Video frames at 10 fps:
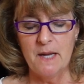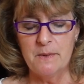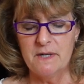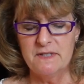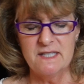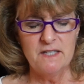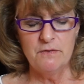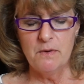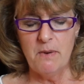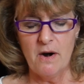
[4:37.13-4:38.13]
and whatever
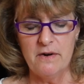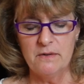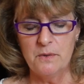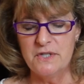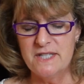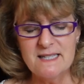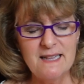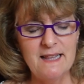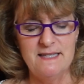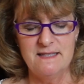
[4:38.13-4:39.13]
sinful part, Lord, just
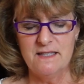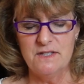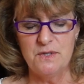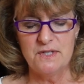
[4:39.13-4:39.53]
cleanse us.